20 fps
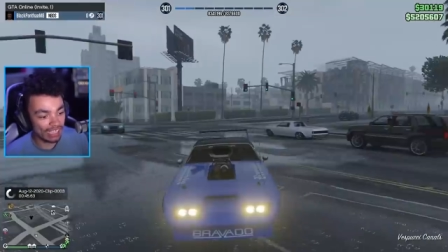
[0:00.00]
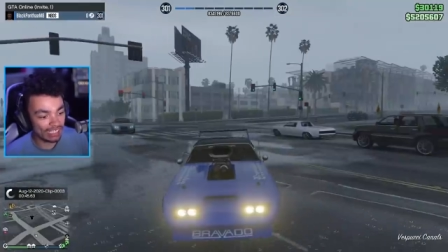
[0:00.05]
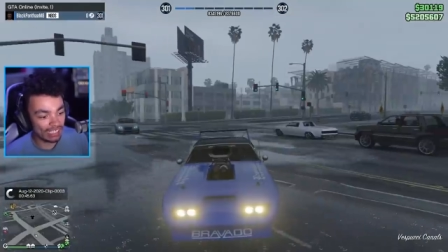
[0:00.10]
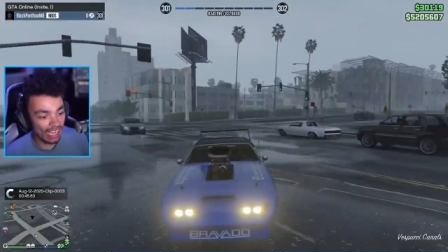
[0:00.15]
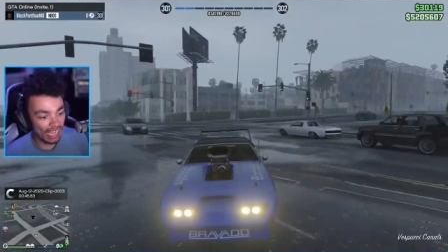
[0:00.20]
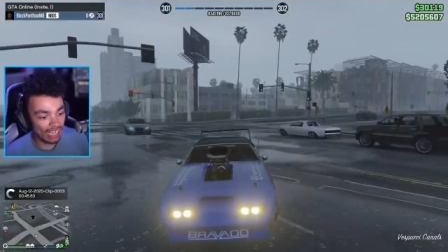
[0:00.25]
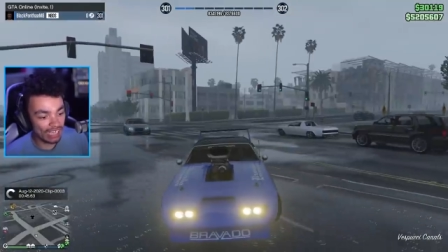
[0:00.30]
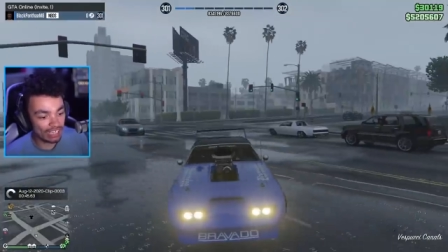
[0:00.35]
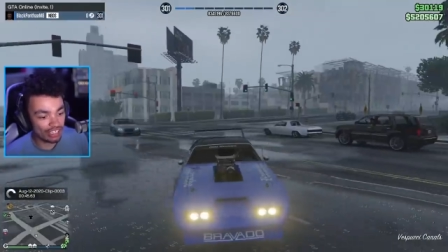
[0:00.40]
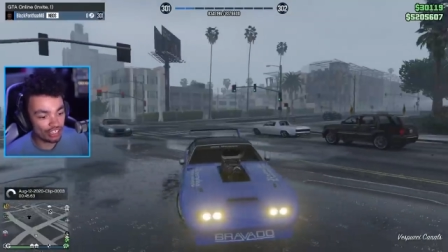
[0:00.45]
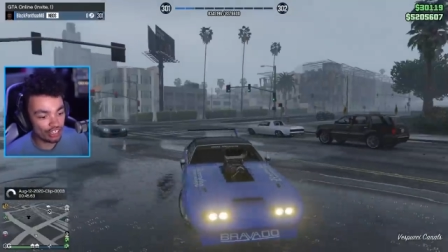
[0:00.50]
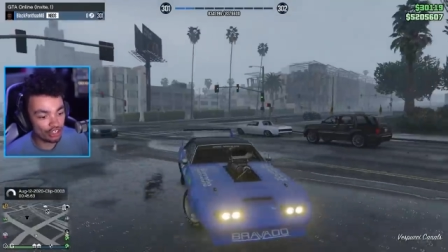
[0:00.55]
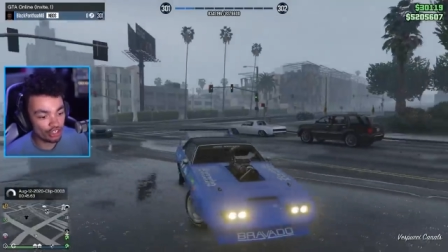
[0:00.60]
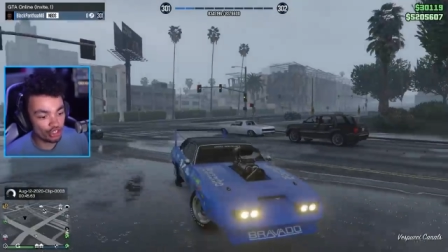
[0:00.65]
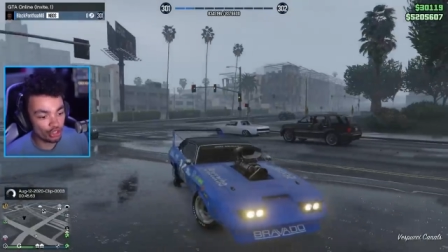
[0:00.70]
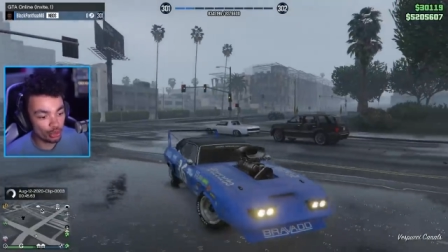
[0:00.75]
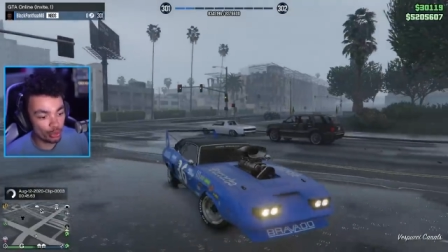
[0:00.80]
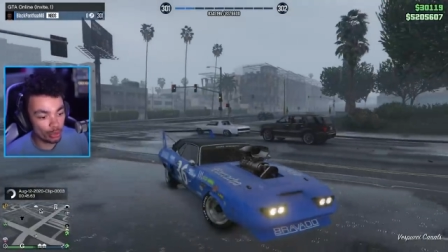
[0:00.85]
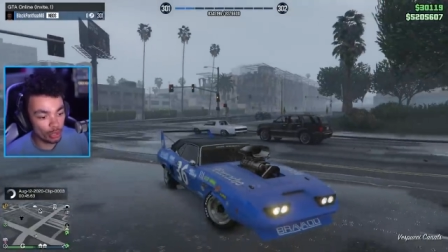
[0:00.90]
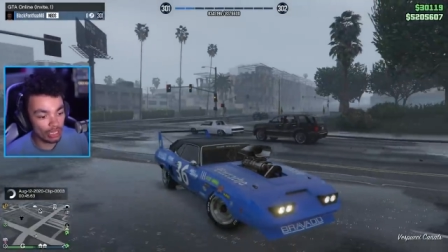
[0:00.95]
kind
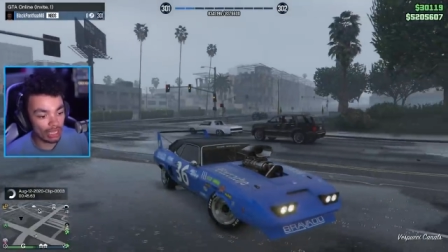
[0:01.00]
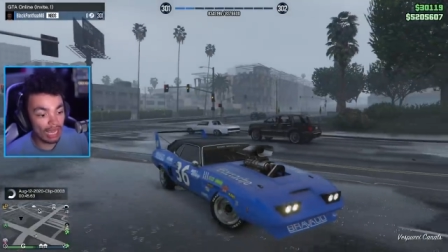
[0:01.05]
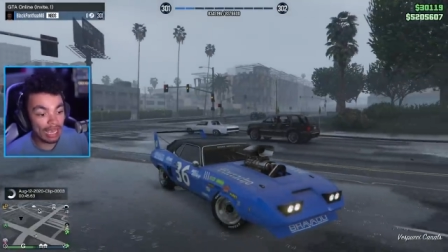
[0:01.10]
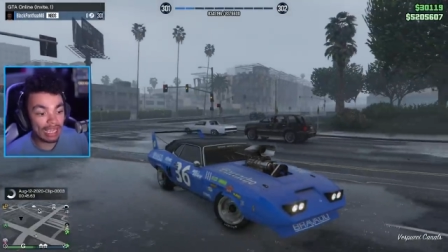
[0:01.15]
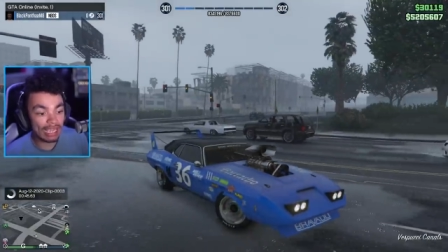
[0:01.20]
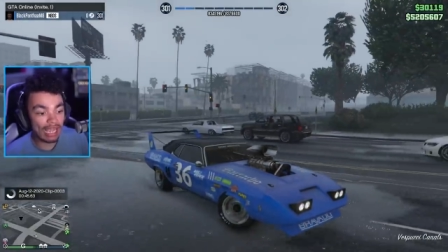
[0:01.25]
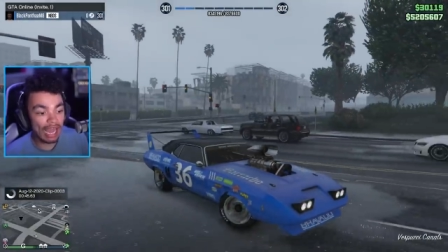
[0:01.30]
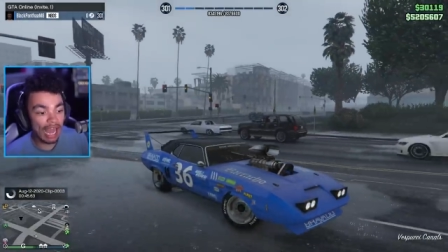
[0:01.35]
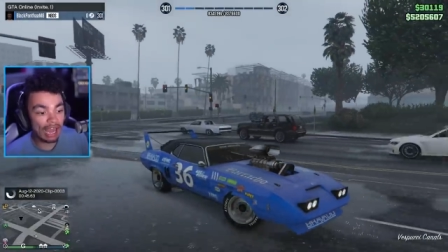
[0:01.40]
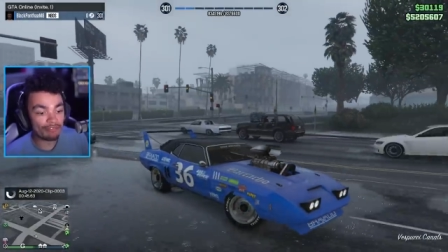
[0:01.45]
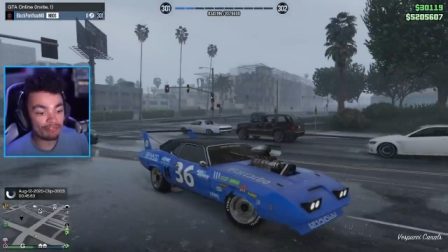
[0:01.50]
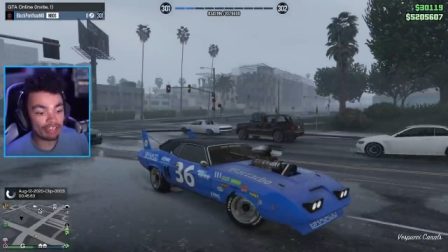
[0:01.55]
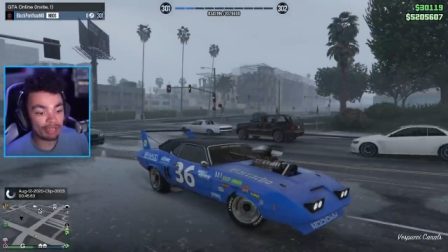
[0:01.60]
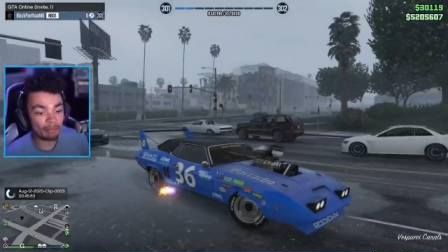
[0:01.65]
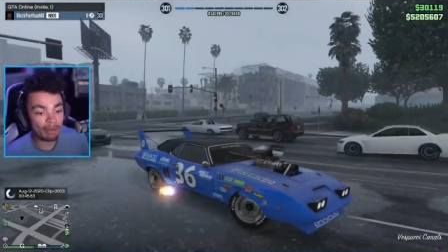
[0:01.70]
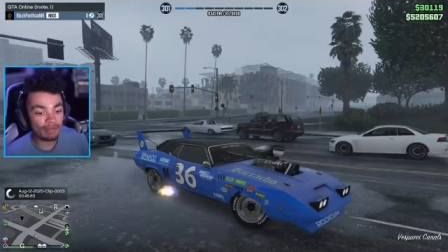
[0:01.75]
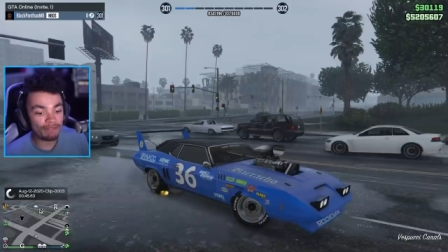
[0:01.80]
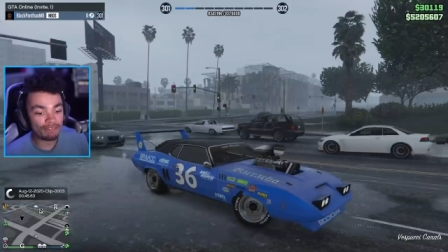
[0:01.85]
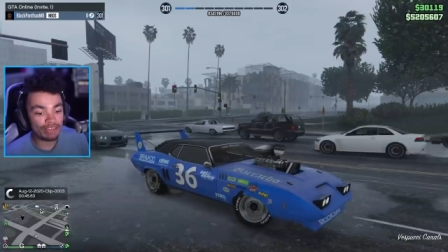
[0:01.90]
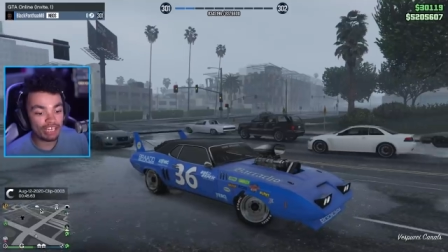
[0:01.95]
of do like
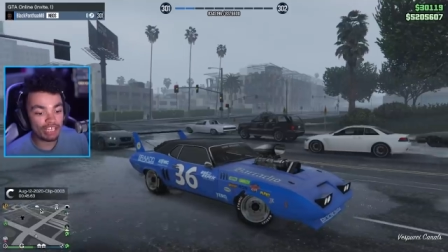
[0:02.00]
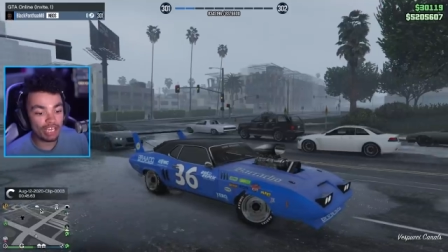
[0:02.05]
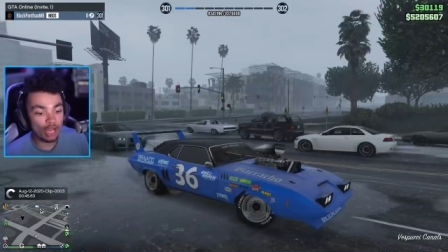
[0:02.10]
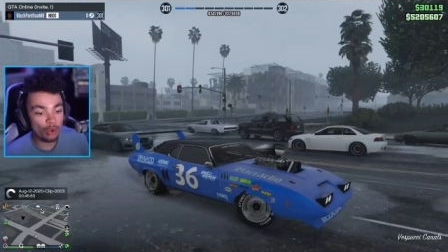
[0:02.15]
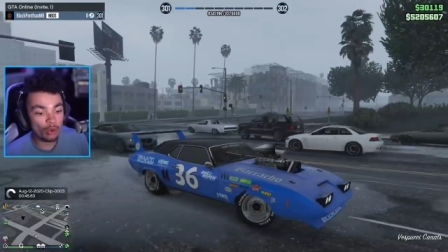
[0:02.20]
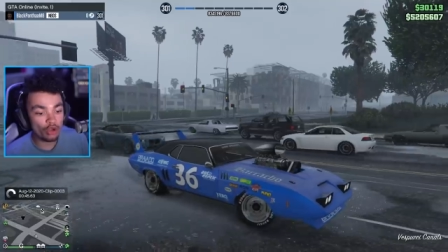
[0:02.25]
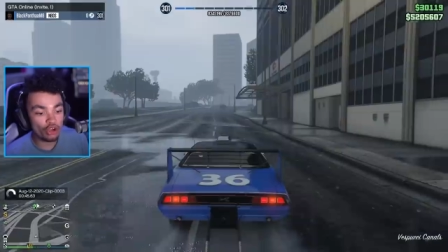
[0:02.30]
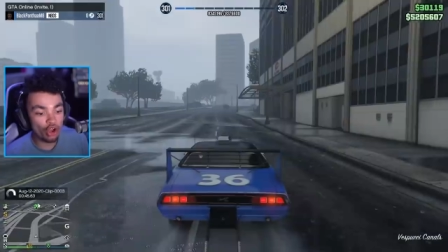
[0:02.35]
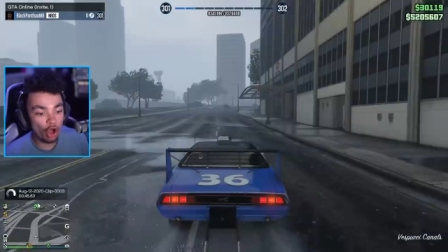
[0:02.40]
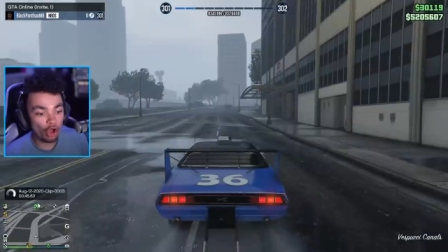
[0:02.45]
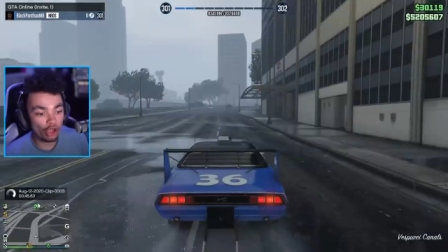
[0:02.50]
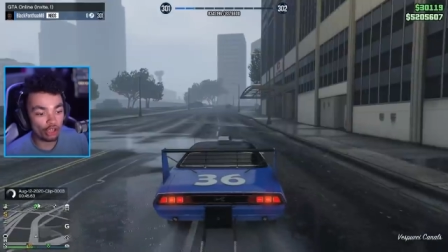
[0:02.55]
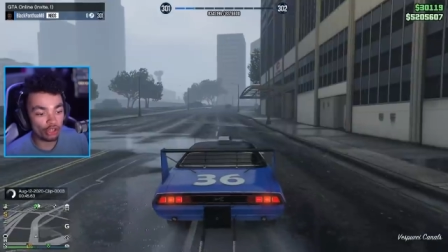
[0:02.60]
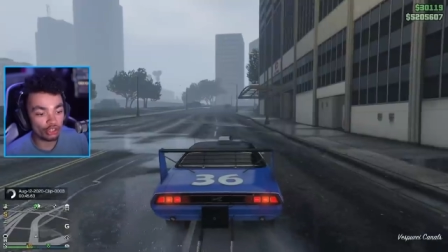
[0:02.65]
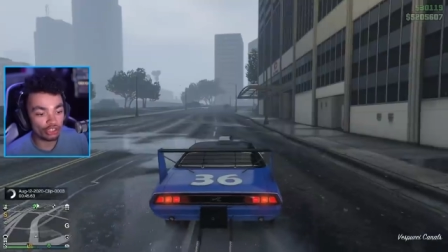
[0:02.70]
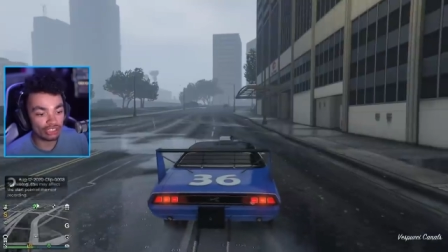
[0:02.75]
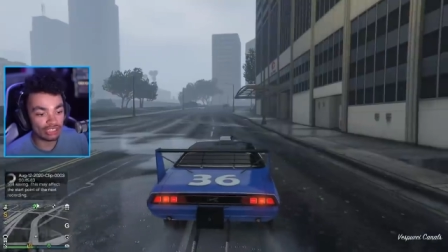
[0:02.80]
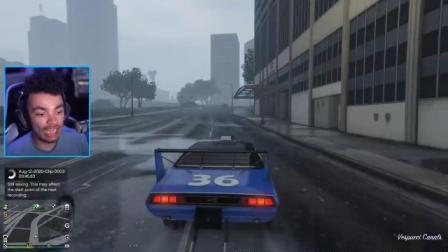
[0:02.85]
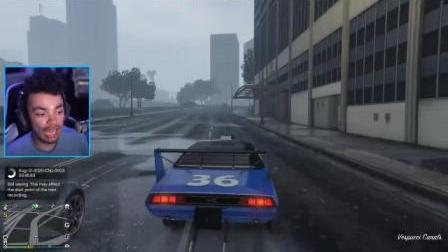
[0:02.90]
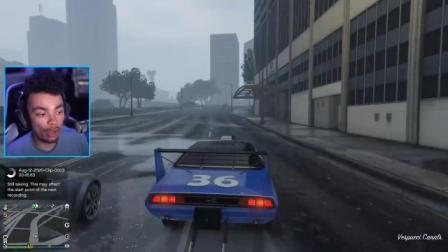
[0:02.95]
having my video not
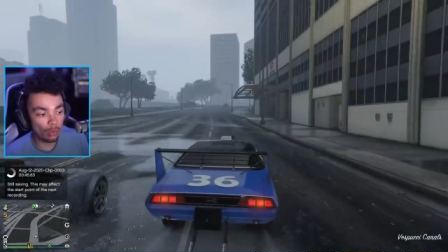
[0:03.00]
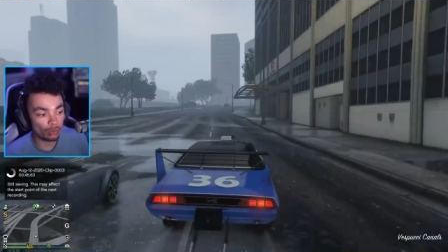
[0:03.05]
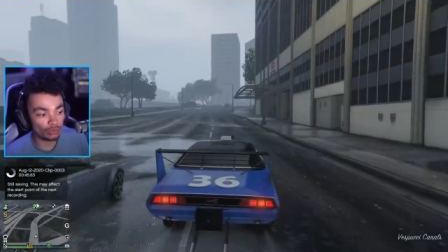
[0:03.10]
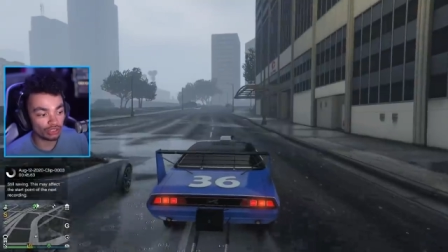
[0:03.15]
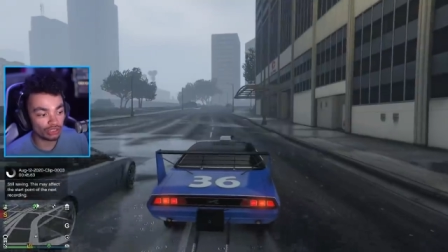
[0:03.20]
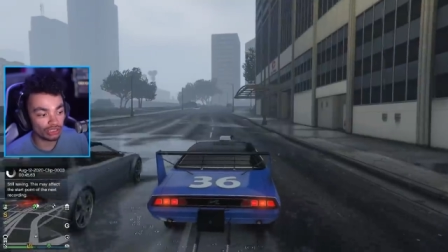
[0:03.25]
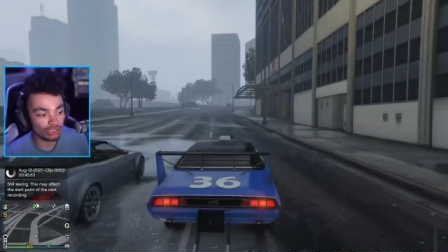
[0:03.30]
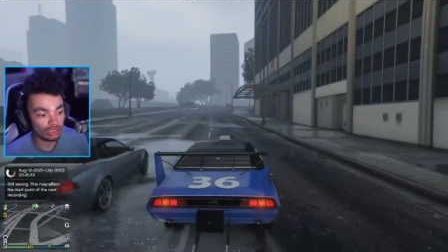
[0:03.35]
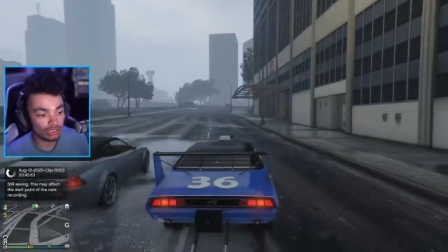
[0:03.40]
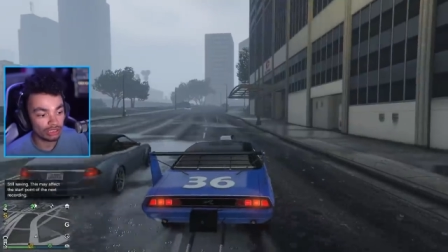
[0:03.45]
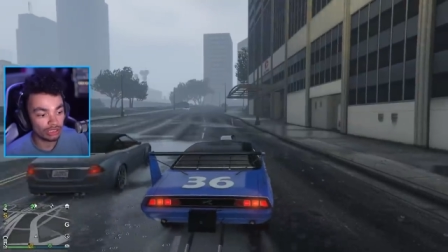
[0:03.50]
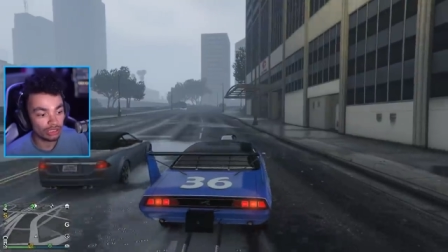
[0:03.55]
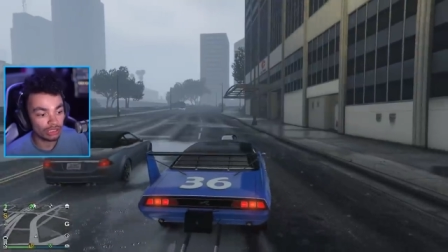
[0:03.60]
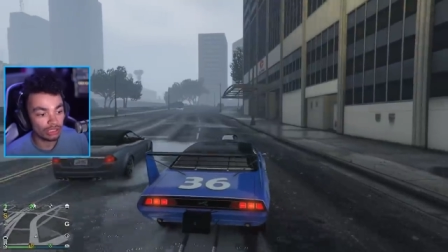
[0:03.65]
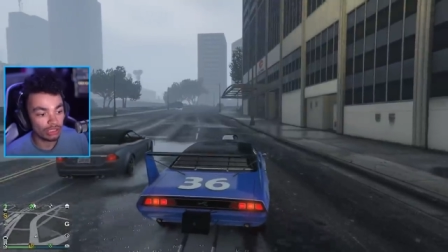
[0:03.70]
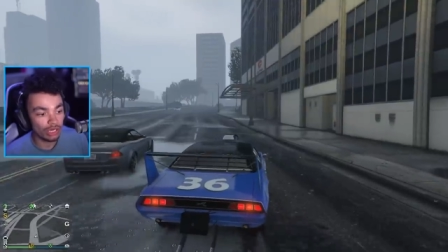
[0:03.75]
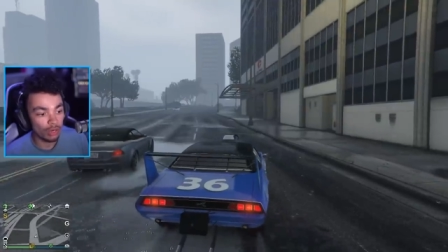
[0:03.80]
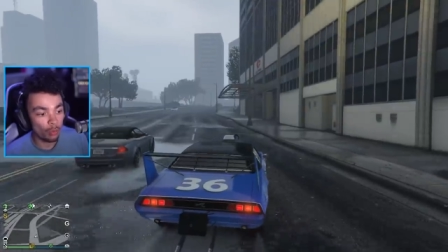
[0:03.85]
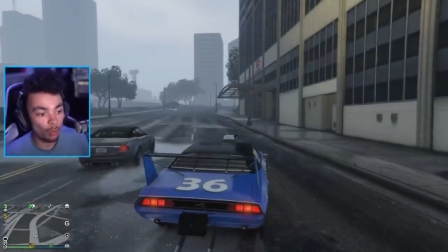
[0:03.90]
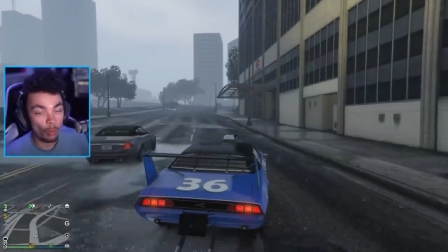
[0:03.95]
cut out
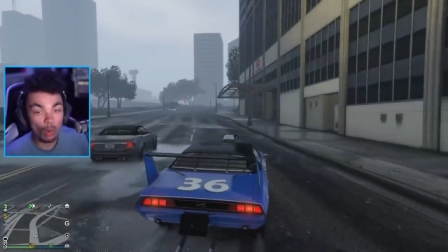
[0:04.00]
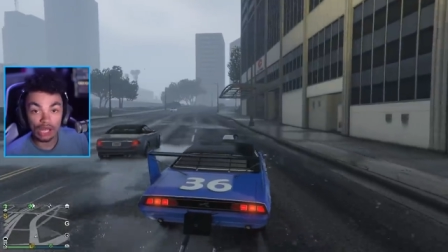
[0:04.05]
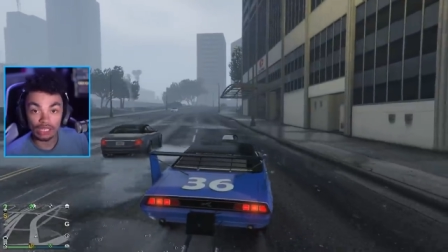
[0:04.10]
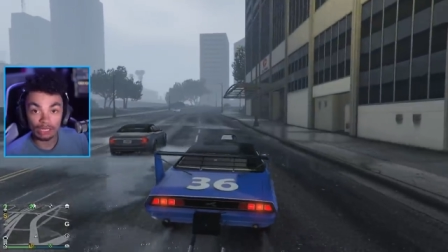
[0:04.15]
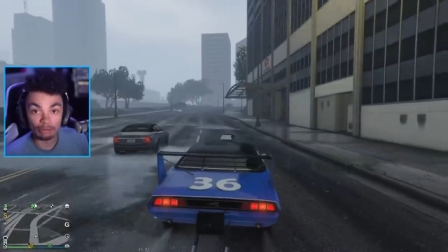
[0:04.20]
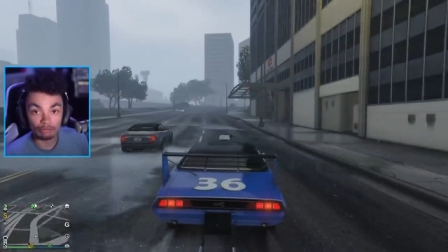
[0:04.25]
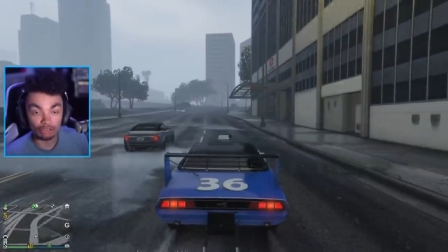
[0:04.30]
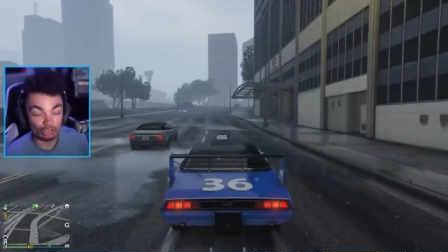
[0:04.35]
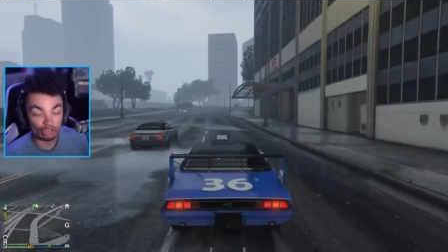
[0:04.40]
while I'm